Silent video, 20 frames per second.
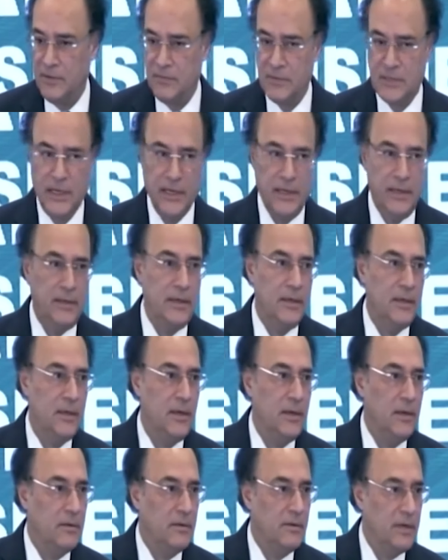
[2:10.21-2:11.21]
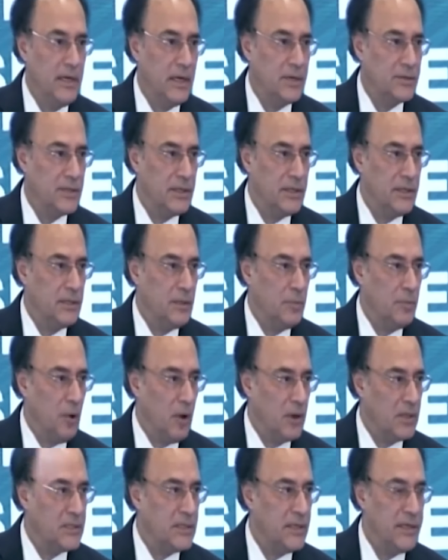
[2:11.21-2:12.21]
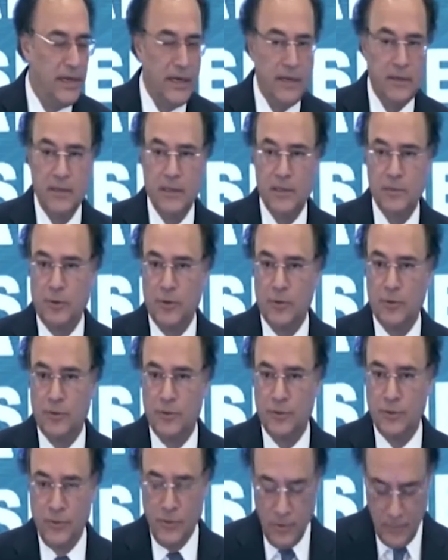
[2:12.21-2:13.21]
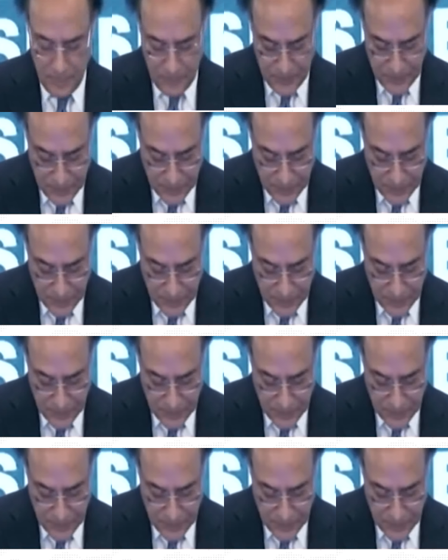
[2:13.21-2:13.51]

we've seen the reduction in the policy rate. There's more to do